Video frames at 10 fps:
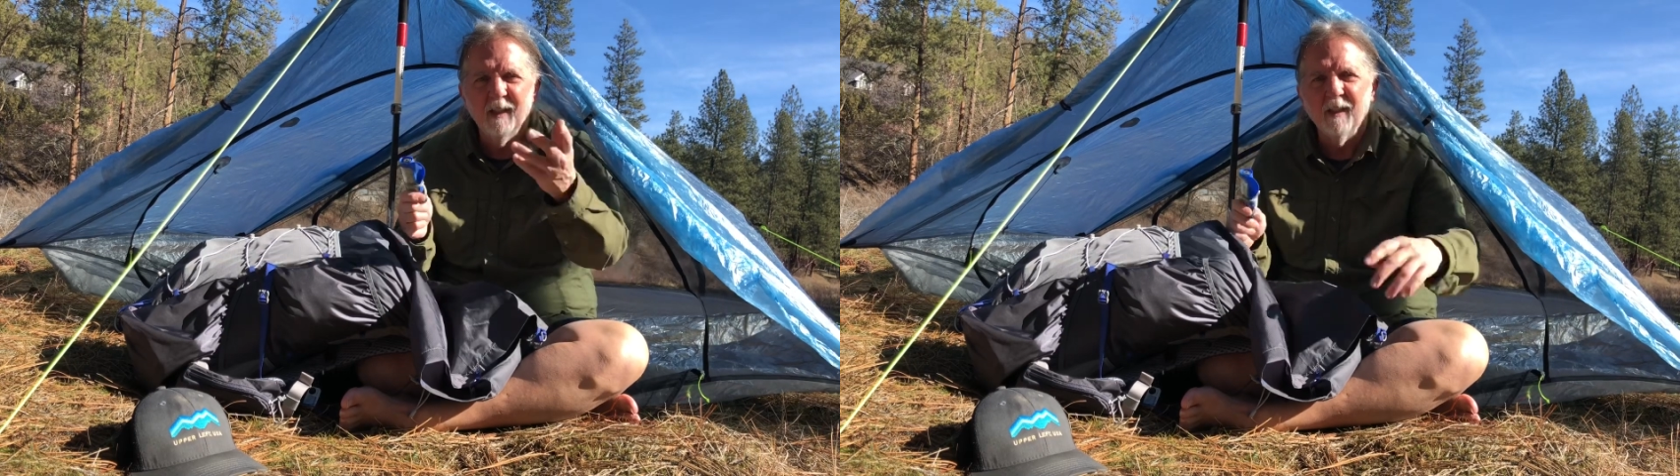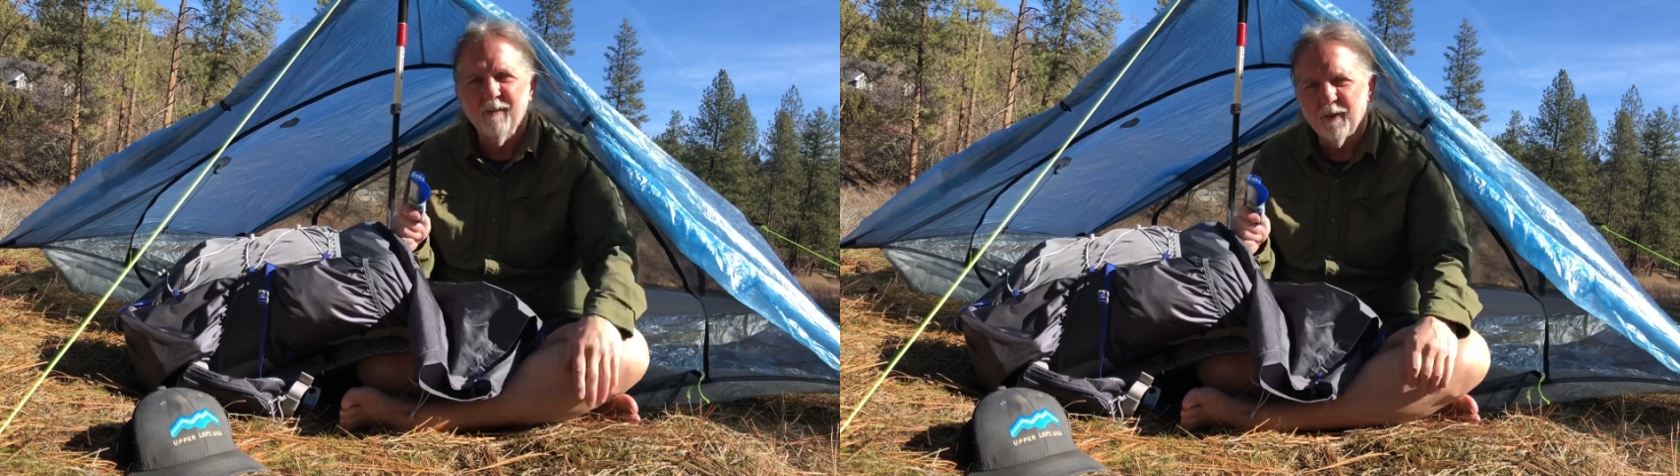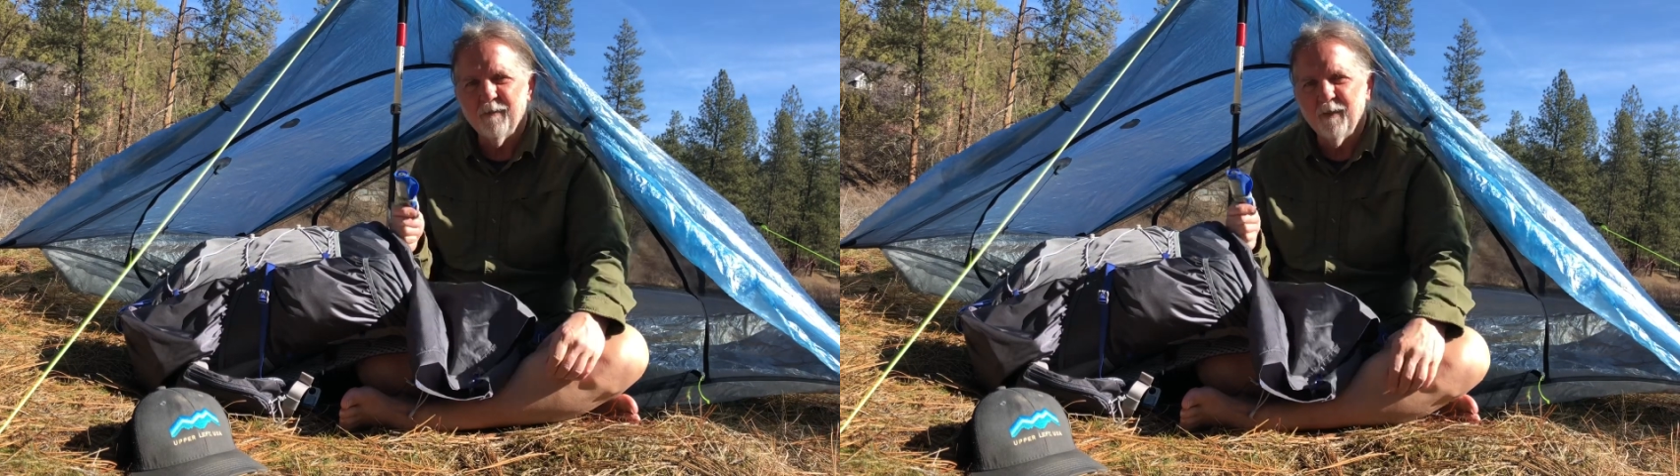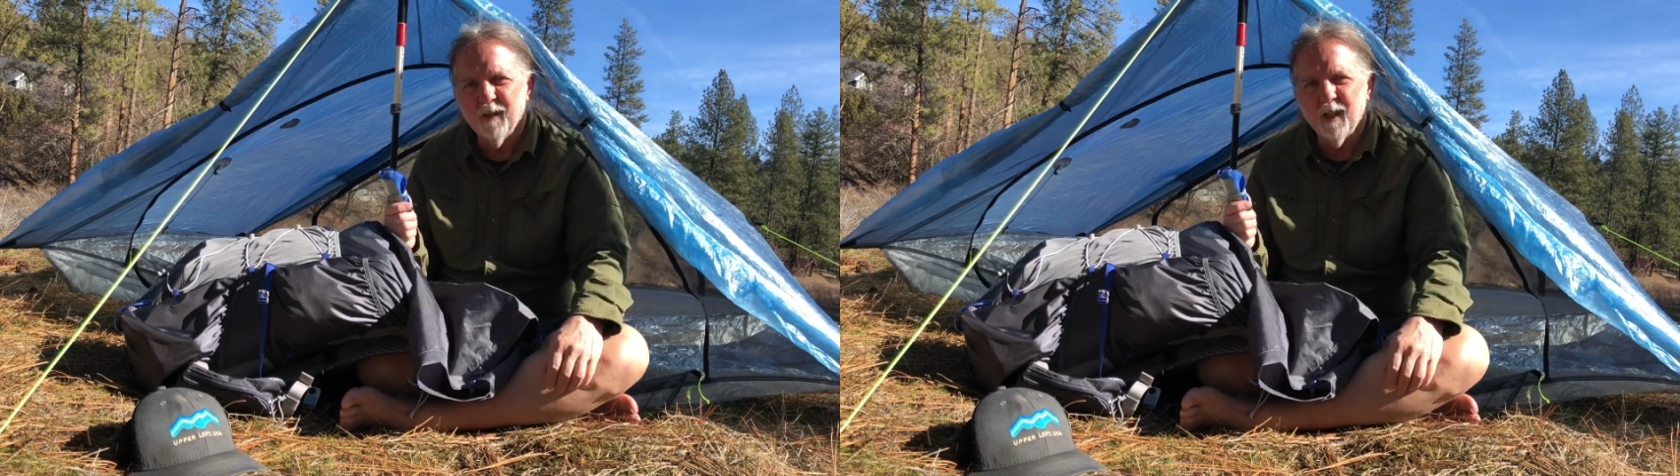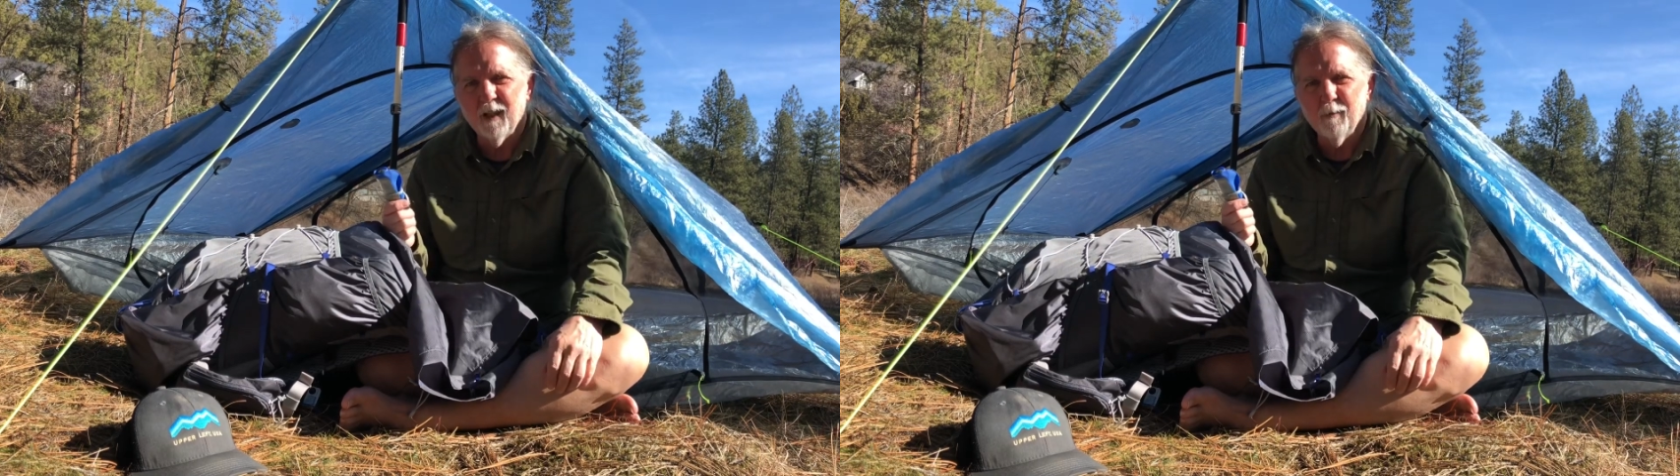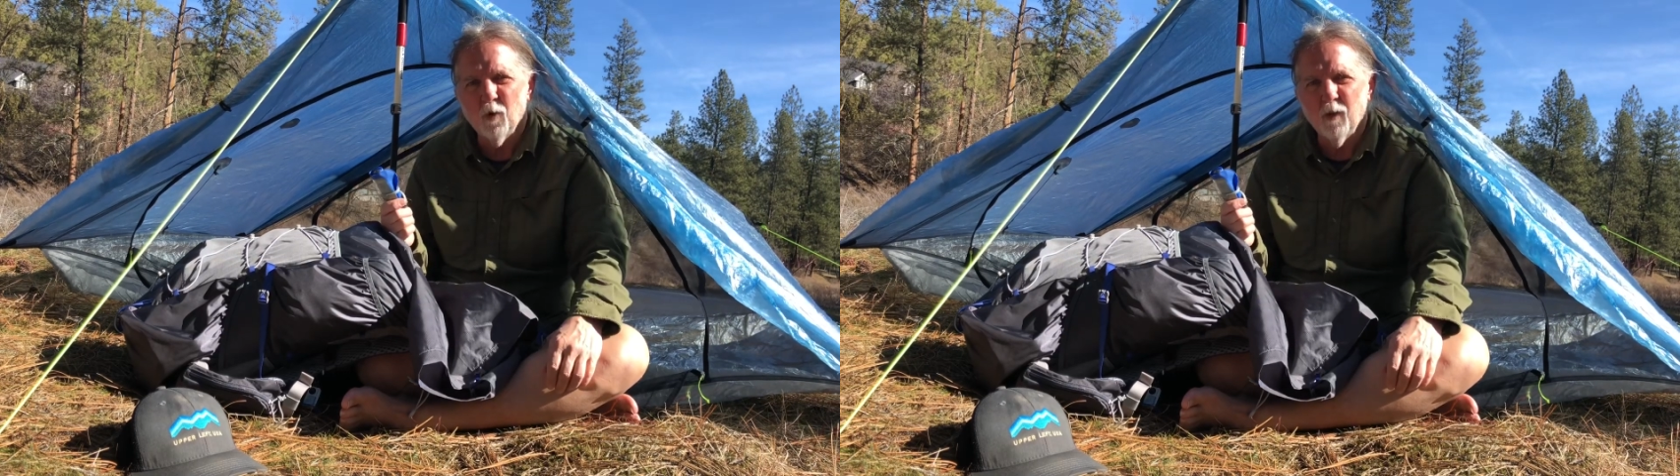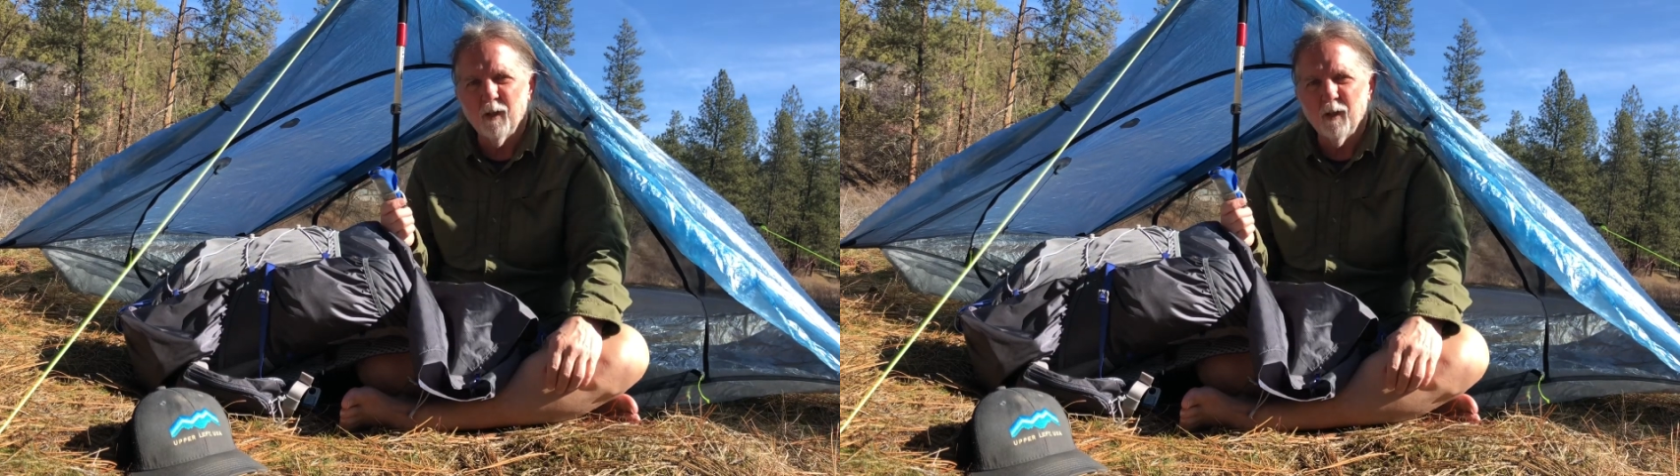And if I feel like I'm going